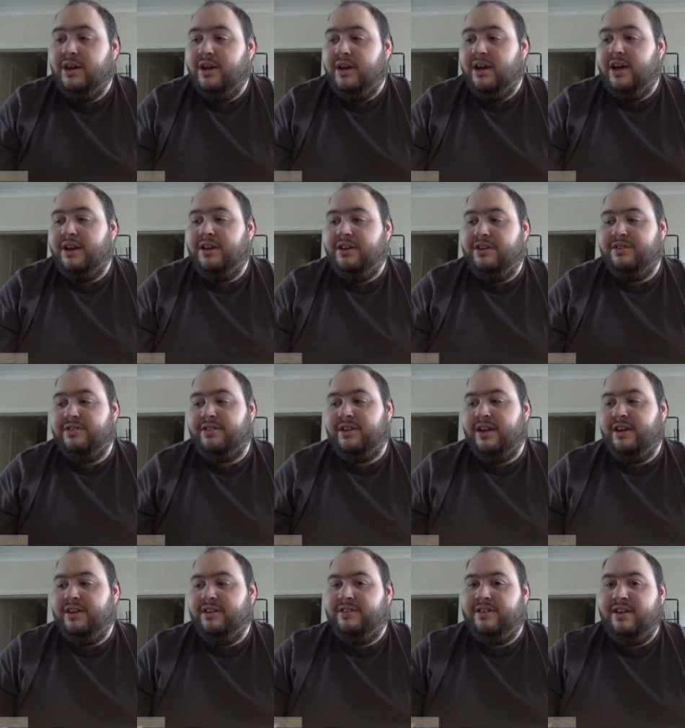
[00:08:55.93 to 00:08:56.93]
and just
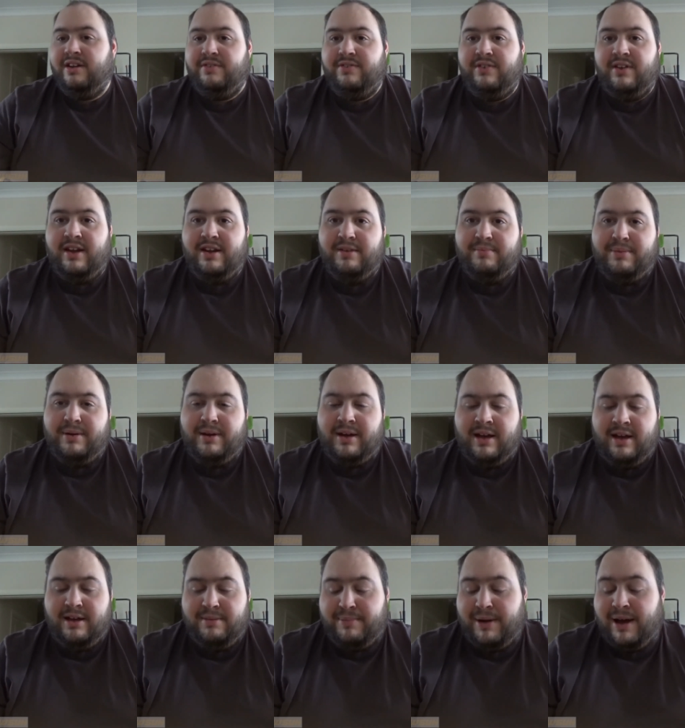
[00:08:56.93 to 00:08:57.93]
get yourself an
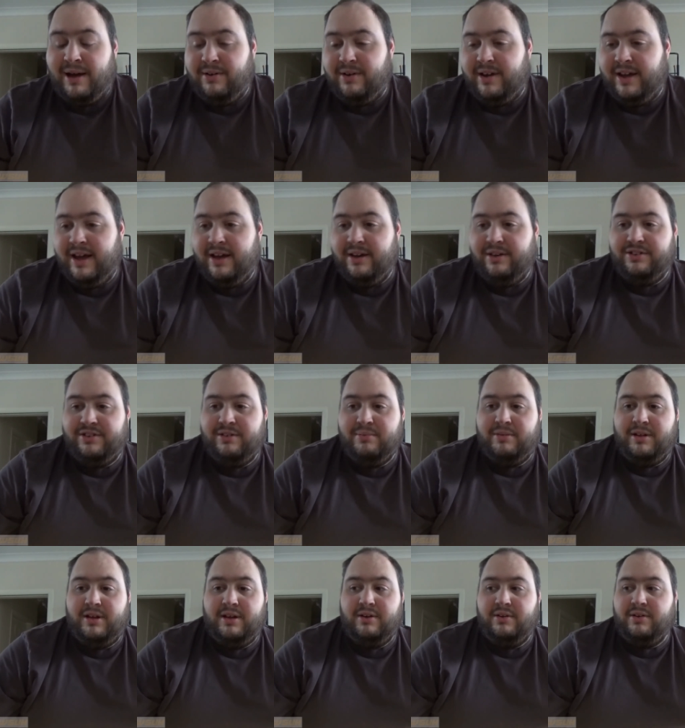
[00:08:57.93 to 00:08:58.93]
£8 kit or
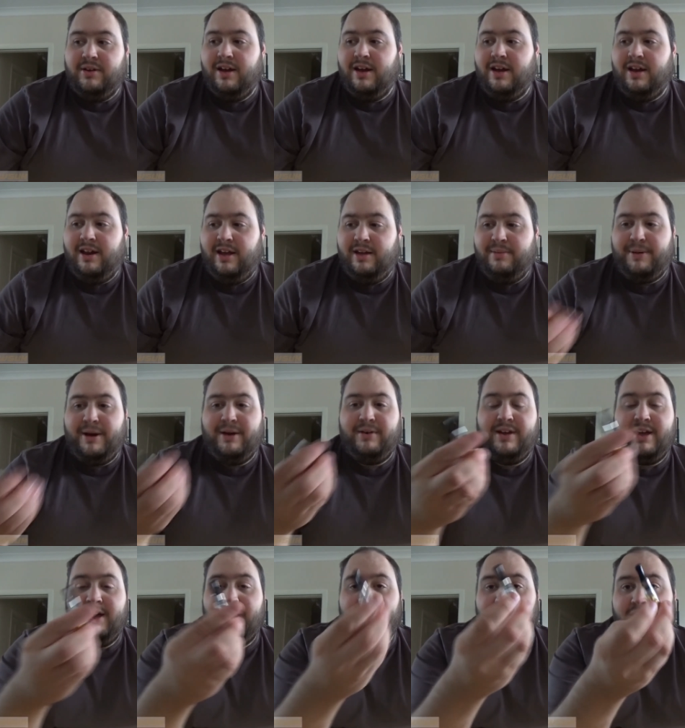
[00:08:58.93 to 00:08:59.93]
something, or get an £8
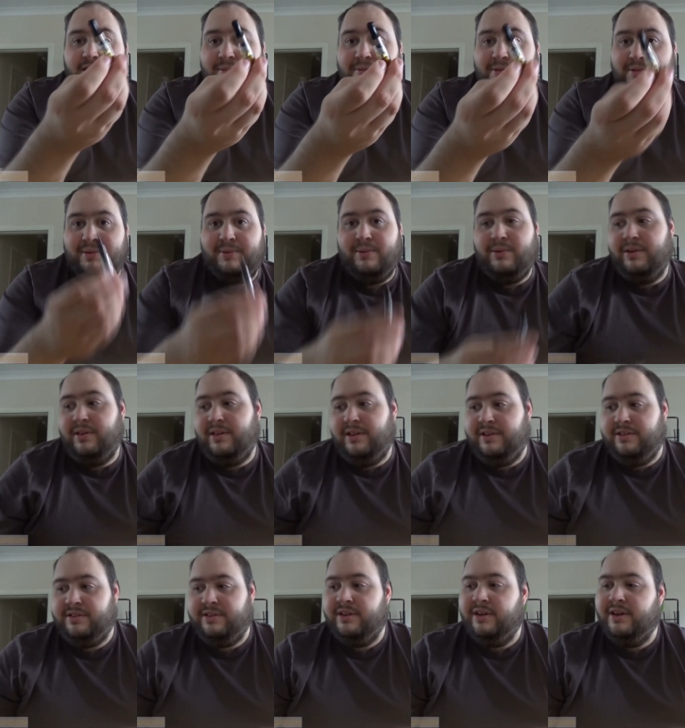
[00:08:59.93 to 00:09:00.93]
kit that comes with one of
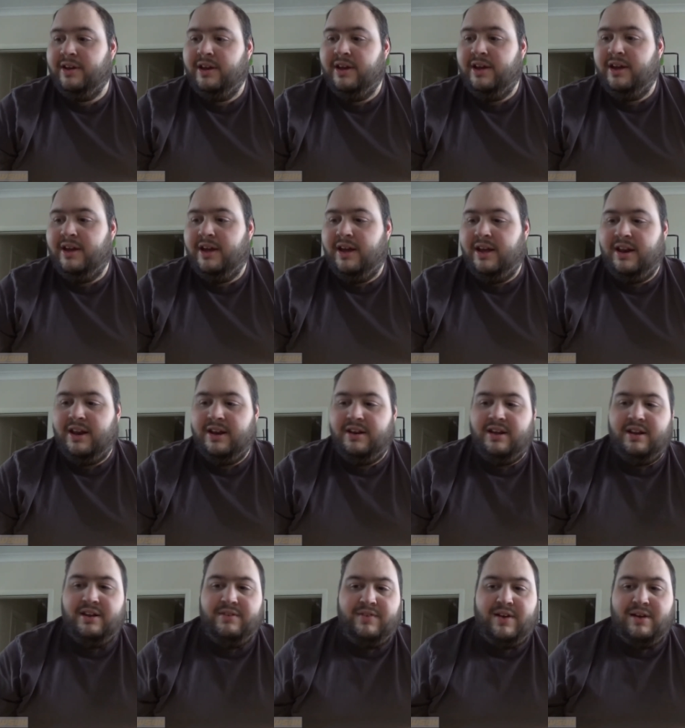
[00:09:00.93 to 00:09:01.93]
these, and then
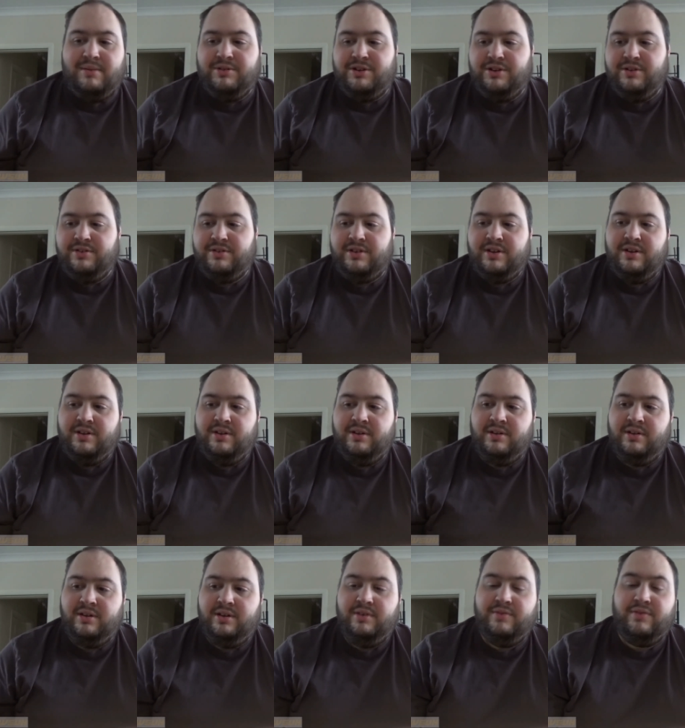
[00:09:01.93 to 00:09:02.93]
get the vape juice, and
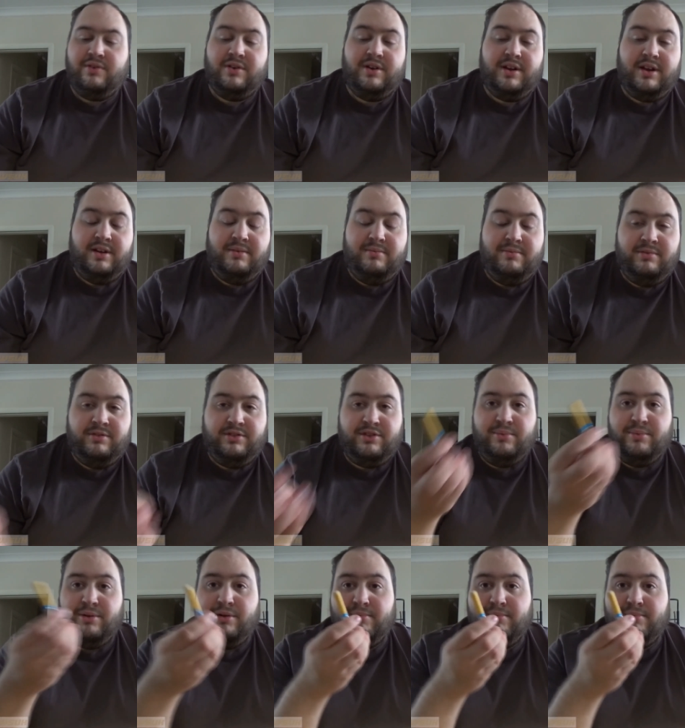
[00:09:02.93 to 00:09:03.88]
you've already somewhat